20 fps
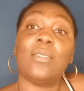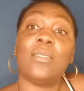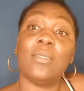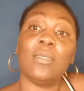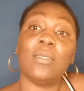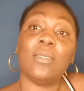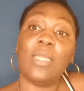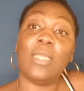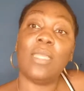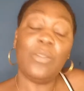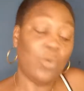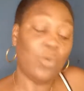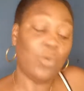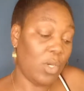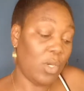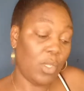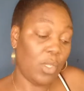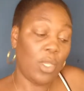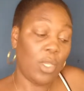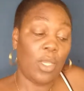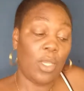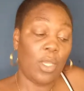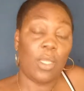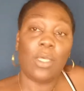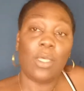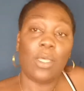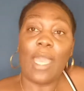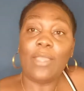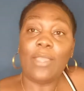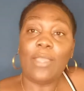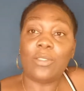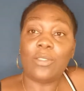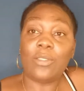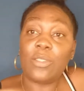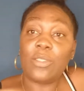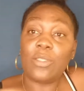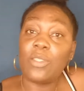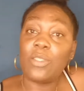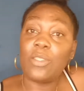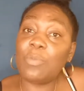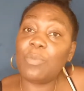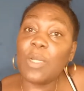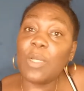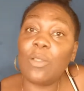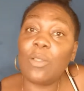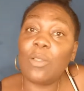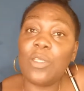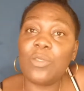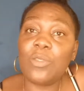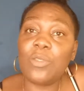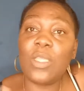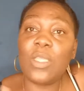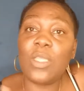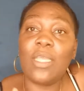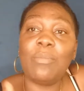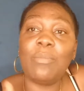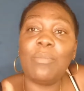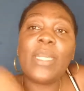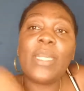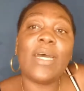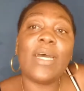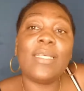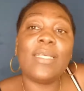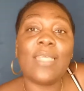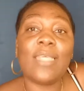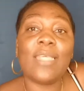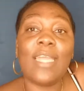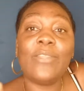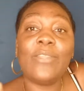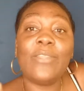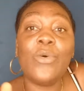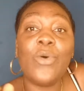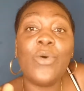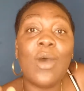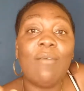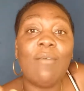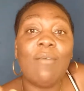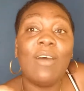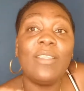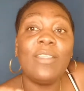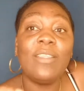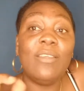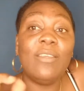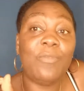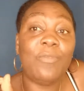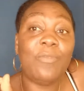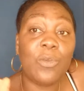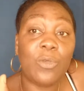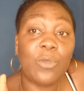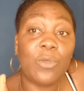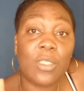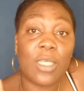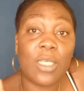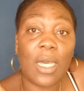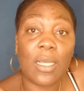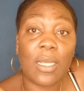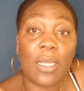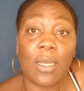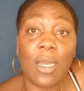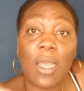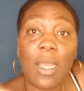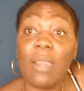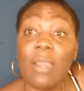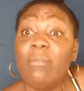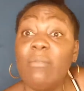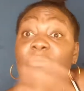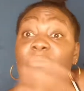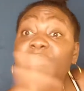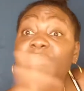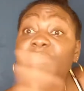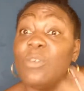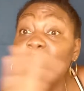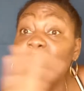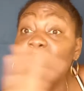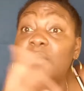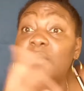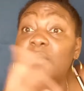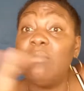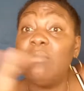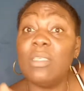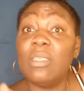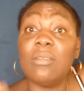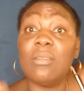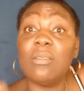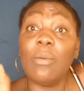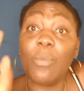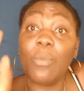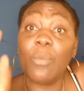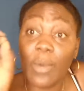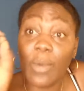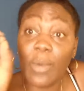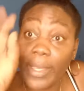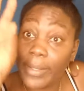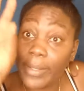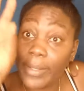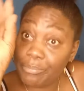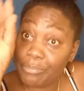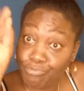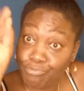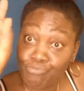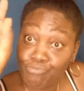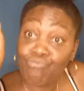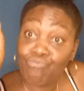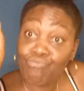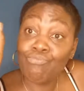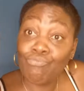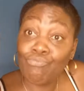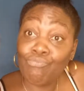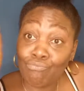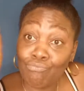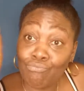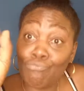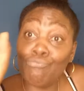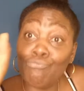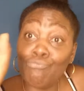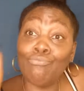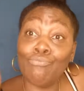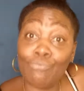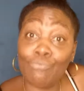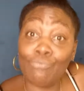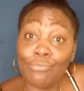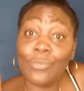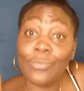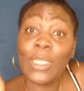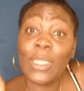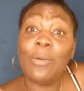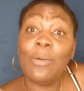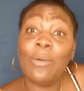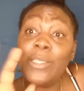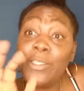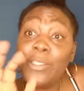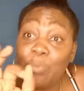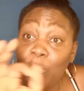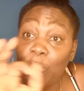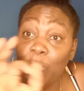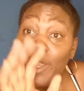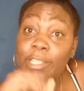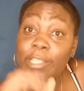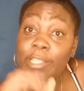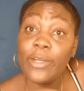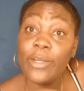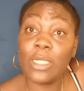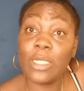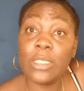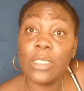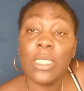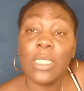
you know, I used to touch my clothes with it because I do have a diffuser or fuse something where mm-hmm where spray it out.